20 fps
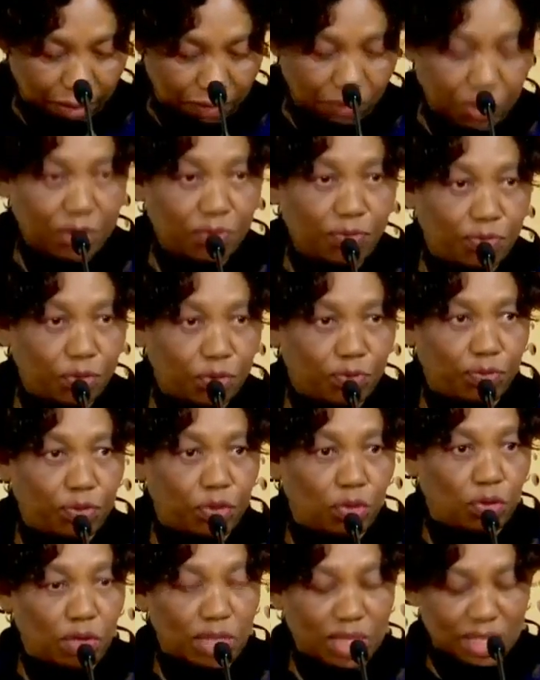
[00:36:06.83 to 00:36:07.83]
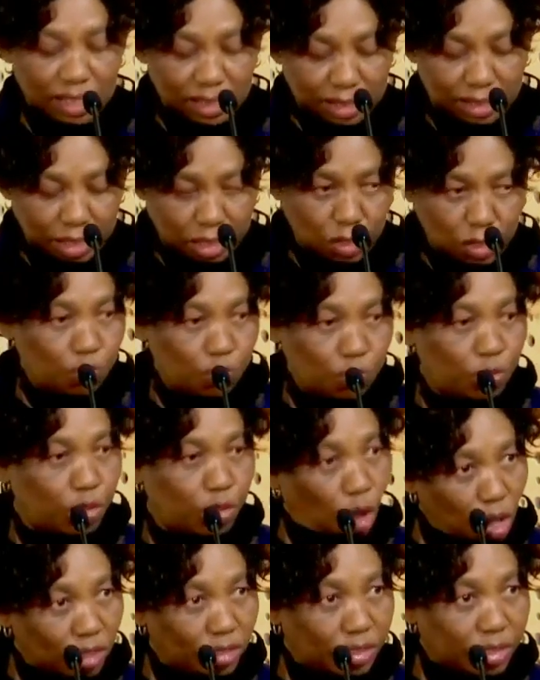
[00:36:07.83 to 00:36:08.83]
very fruitful consultations with
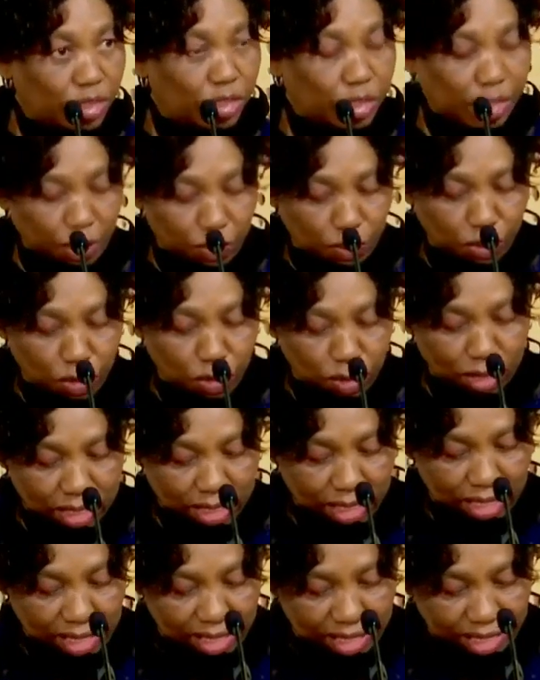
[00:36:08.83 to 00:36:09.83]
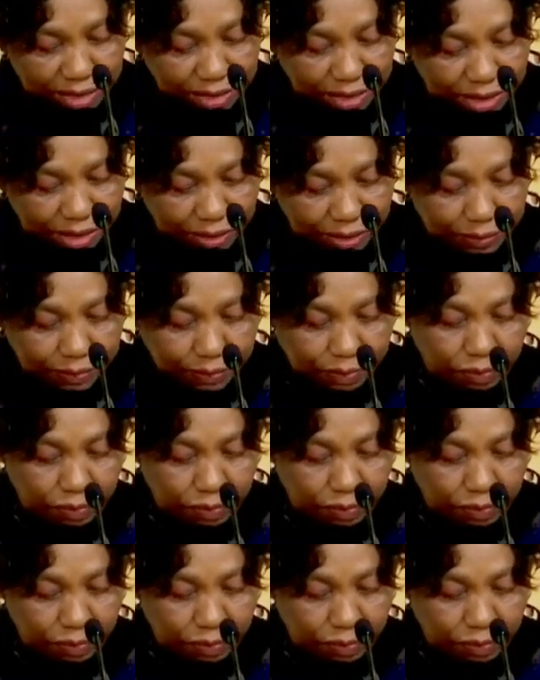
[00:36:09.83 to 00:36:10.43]
all teacher unions in the sector,